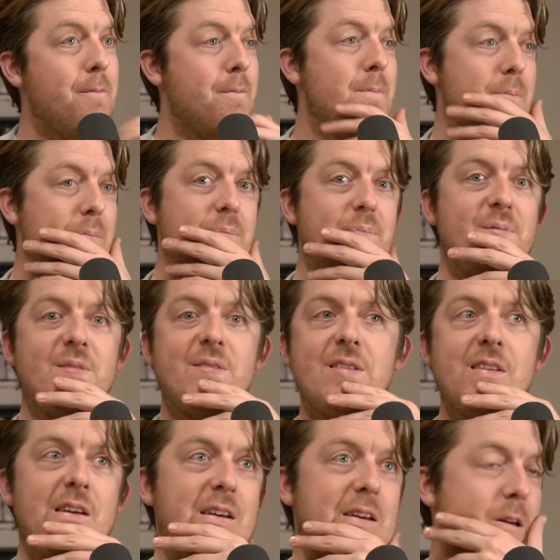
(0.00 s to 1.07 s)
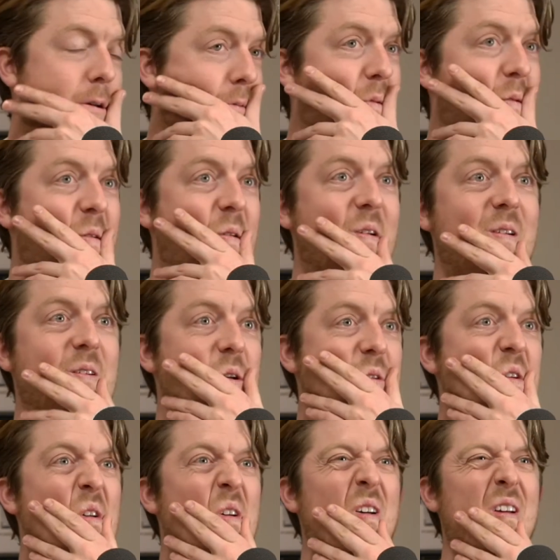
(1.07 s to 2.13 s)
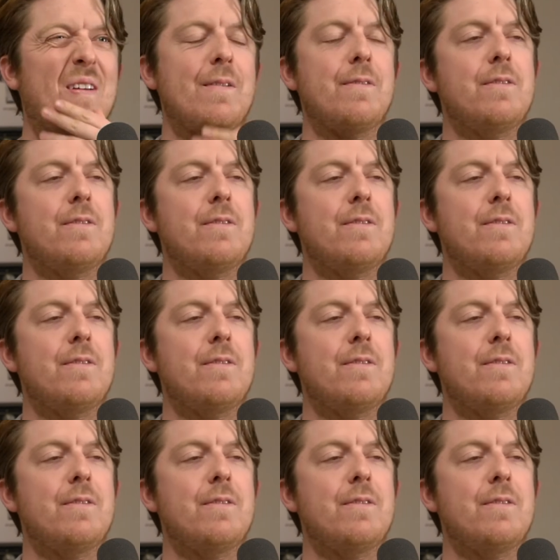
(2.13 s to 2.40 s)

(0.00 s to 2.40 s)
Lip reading: With the So Far tour, and like that was.